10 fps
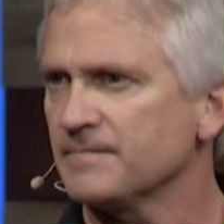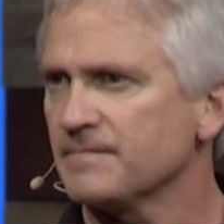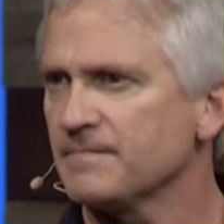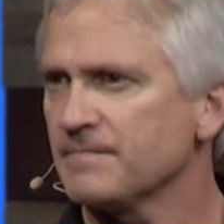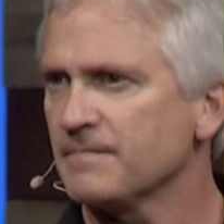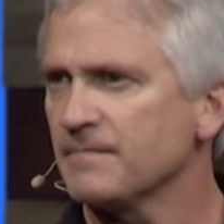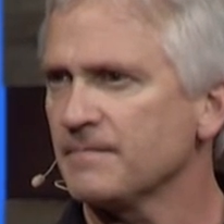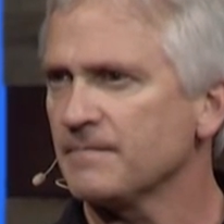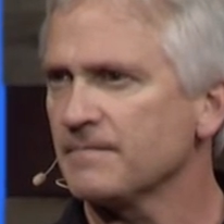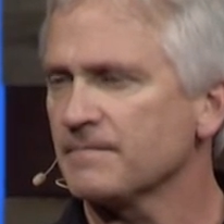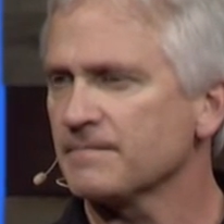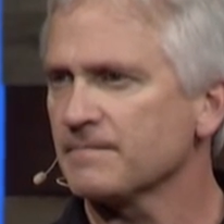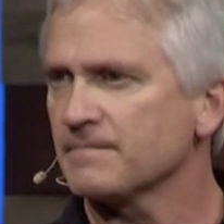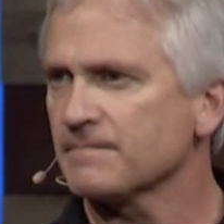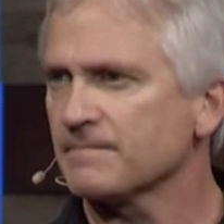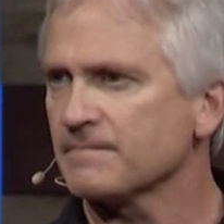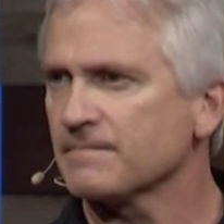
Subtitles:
(no one is talking)